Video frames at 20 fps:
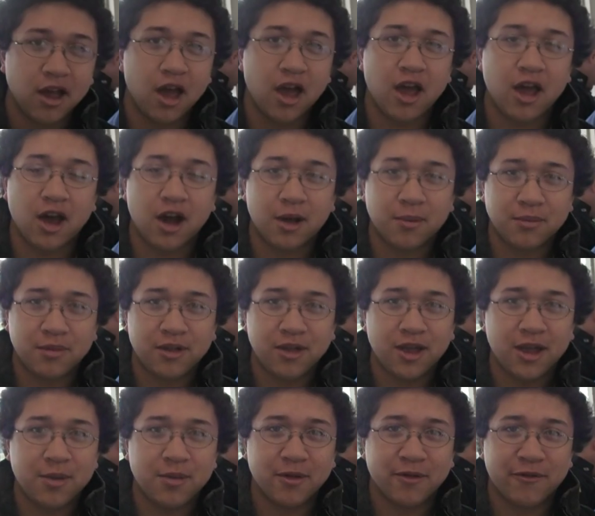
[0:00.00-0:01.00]
Hey, I'm
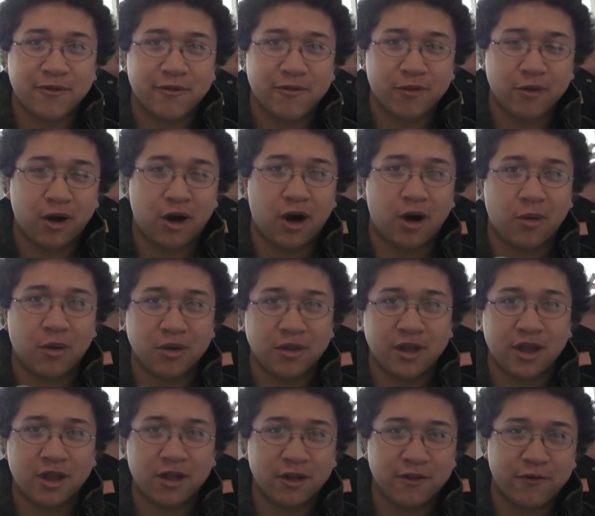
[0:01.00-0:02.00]
Tim. Uh, one
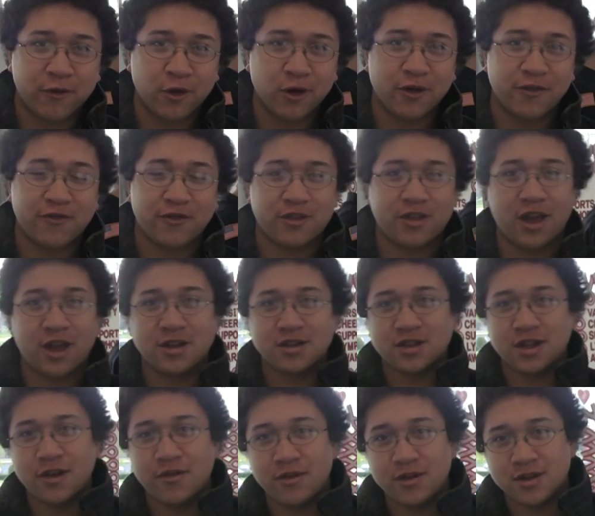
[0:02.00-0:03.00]
thing I look forward to
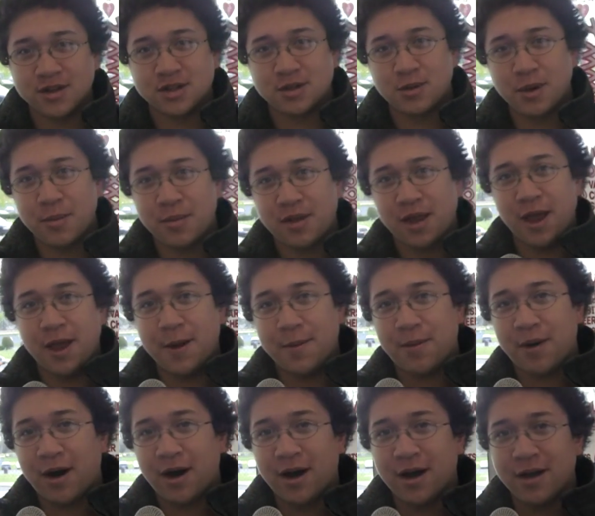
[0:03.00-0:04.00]
Thanksgiving is sweet potato
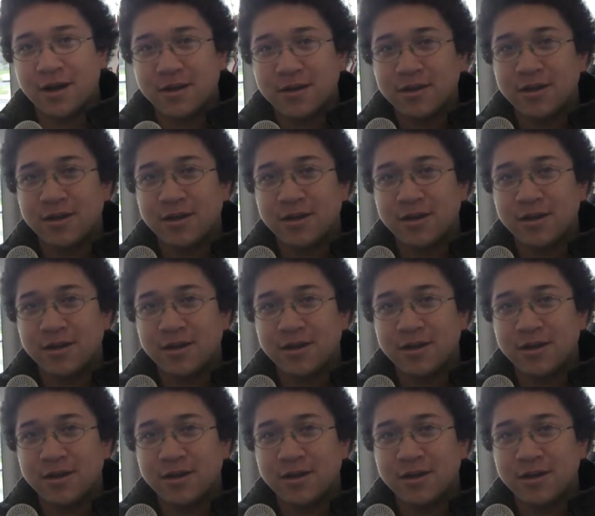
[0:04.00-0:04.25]
pie.